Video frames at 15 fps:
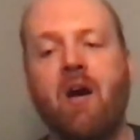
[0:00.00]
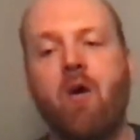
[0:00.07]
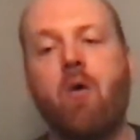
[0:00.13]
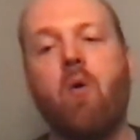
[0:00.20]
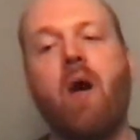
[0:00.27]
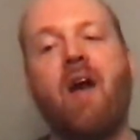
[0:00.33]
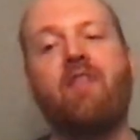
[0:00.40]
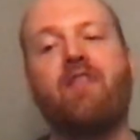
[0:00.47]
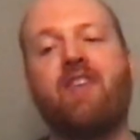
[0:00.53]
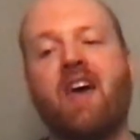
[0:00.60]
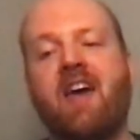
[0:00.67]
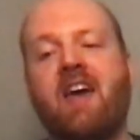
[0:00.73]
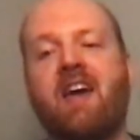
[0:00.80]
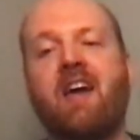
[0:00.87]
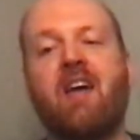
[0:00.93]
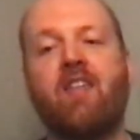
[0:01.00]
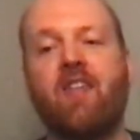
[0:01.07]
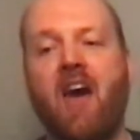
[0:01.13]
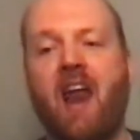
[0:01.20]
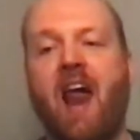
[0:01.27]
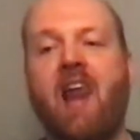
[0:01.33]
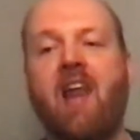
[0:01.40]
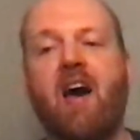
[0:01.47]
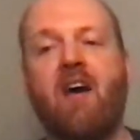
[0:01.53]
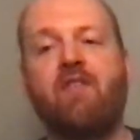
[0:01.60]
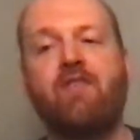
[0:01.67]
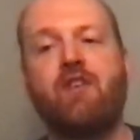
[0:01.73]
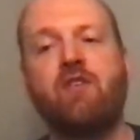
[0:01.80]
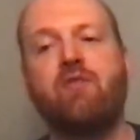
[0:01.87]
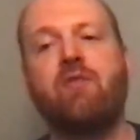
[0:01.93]
one thing that I
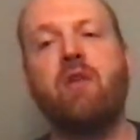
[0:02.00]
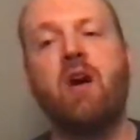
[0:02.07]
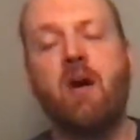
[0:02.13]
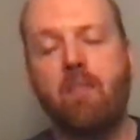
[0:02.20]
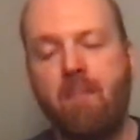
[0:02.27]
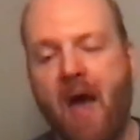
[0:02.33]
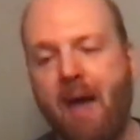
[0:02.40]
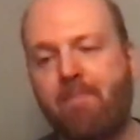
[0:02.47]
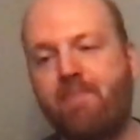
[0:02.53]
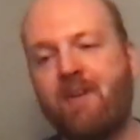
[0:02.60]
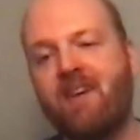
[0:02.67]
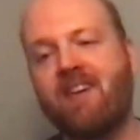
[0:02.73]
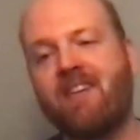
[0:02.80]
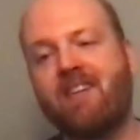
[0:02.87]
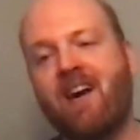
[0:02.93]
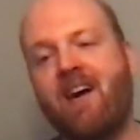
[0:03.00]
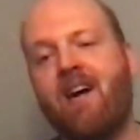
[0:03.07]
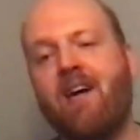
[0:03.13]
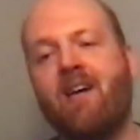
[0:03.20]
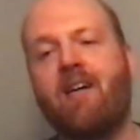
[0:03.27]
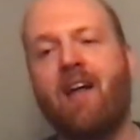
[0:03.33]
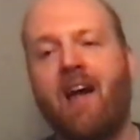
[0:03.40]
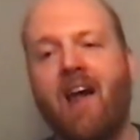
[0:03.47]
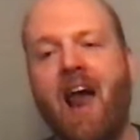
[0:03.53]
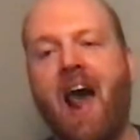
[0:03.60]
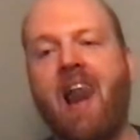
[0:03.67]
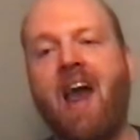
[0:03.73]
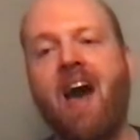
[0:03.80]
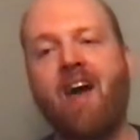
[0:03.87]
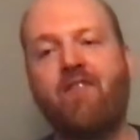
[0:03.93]
love you, baby girl. I
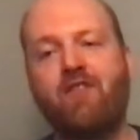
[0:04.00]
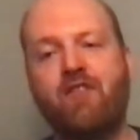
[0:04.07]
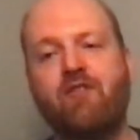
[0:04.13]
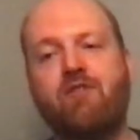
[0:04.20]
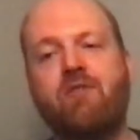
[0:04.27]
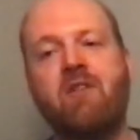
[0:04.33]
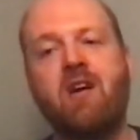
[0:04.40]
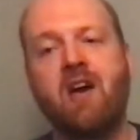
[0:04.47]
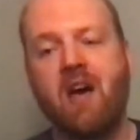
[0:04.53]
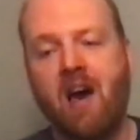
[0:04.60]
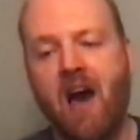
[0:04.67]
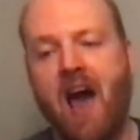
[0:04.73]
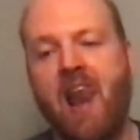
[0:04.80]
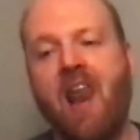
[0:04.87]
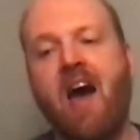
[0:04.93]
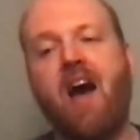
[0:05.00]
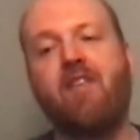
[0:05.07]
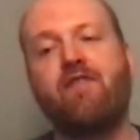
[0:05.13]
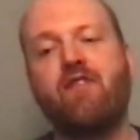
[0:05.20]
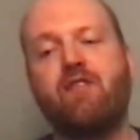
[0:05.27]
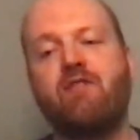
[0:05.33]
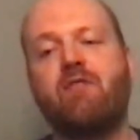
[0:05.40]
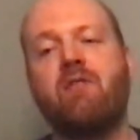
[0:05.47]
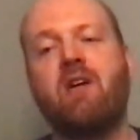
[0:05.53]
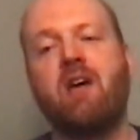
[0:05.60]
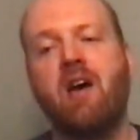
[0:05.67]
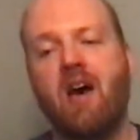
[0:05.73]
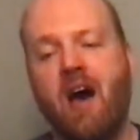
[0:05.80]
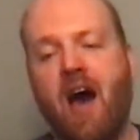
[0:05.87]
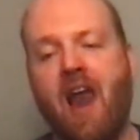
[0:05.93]
love you, I love
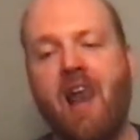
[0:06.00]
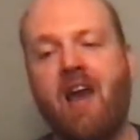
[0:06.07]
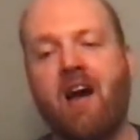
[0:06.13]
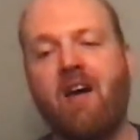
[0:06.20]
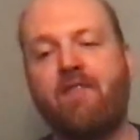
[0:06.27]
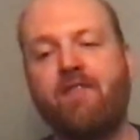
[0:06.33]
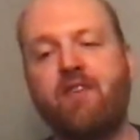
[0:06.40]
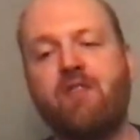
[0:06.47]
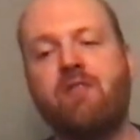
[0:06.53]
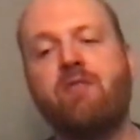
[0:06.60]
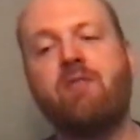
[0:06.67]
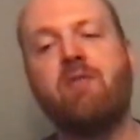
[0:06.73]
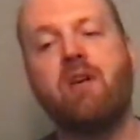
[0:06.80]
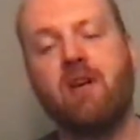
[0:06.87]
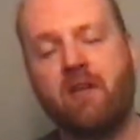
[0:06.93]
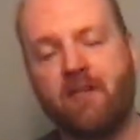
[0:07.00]
you, I love you.